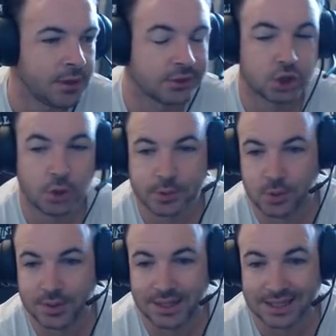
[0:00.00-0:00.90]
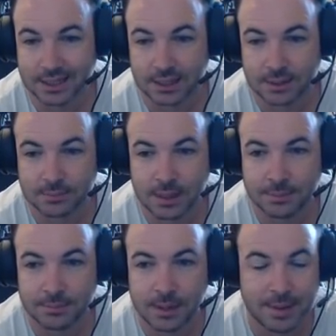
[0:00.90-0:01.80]
super lucky that I'm
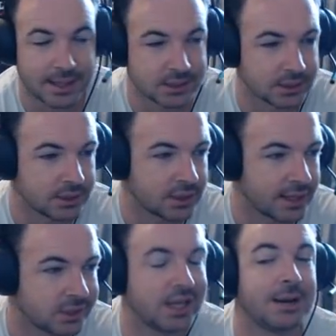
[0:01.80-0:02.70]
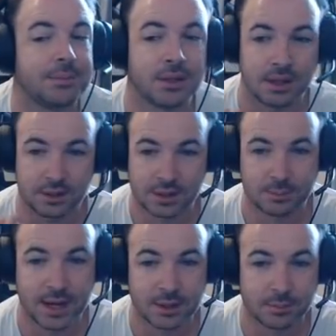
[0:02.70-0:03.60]
passing this. I set up the
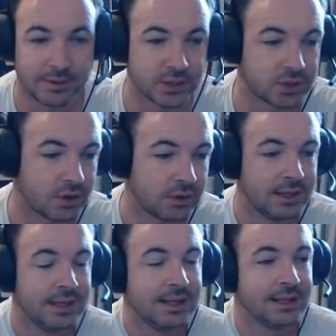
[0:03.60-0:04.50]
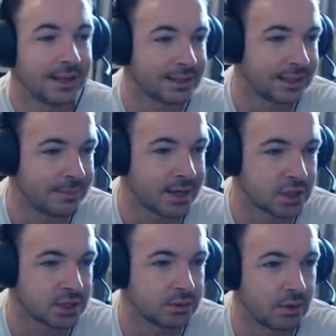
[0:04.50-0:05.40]
play in the previous turn, luckily
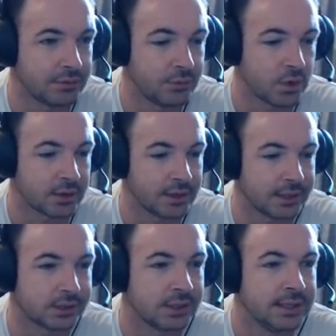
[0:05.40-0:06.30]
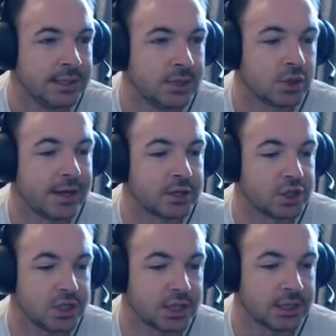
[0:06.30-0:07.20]
managing to roll a 14 or less. So now
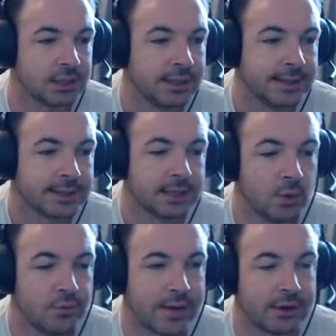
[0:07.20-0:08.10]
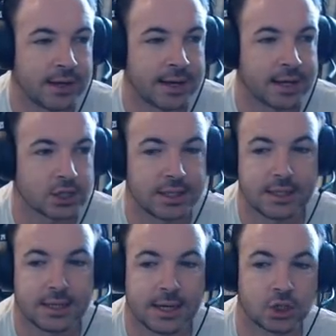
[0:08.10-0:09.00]
Shishkin can move out and
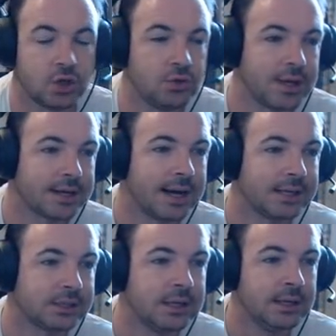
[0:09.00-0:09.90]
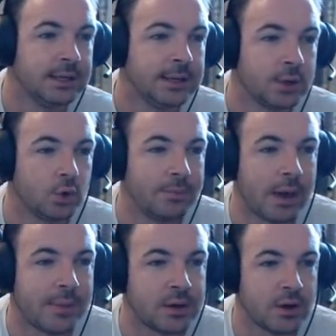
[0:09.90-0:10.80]
actually shoot that Ghazi, who
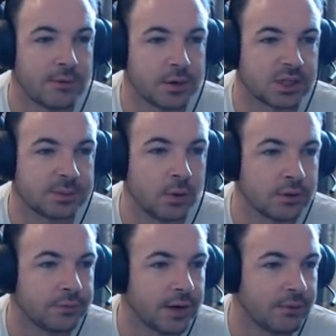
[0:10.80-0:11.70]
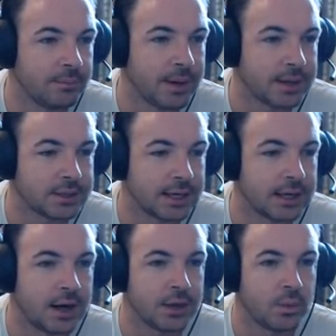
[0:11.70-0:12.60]
may or may not have put a smoke in front of him, but
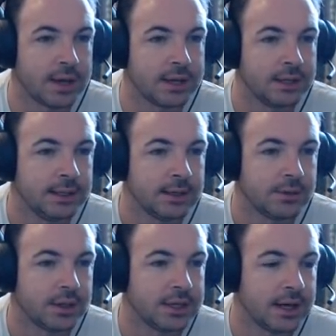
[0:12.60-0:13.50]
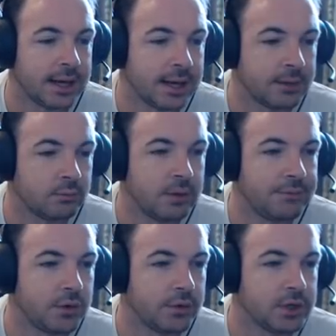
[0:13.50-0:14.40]
either way, the Red
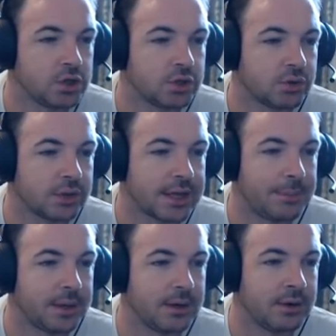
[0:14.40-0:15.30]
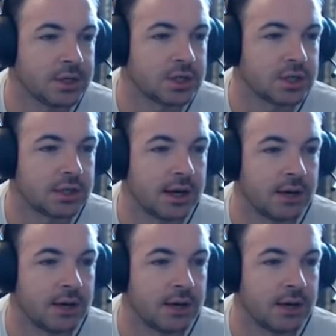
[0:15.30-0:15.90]
Fury shoots through the gap here and just